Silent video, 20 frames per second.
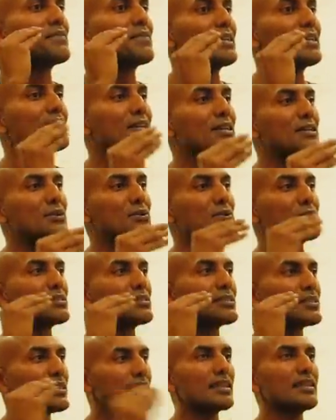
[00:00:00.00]
we need to
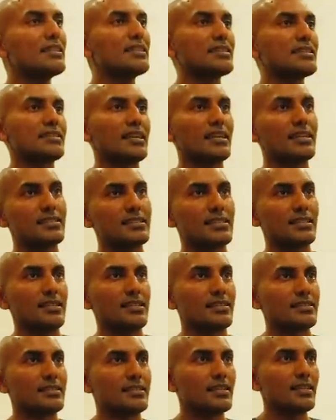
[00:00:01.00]
still the
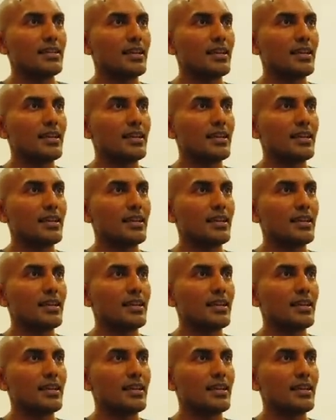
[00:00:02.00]
senses.